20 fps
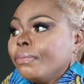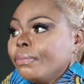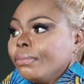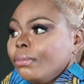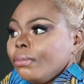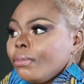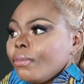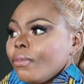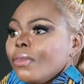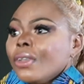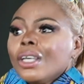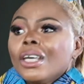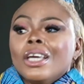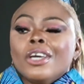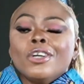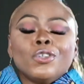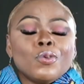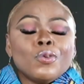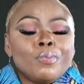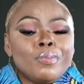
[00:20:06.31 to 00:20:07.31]
Mm.
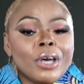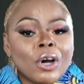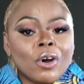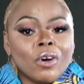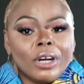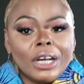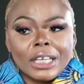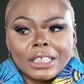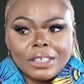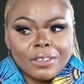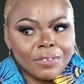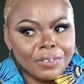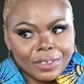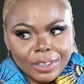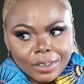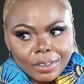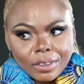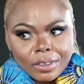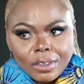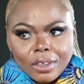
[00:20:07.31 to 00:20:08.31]
It should be a collective
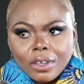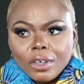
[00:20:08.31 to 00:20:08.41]
thing.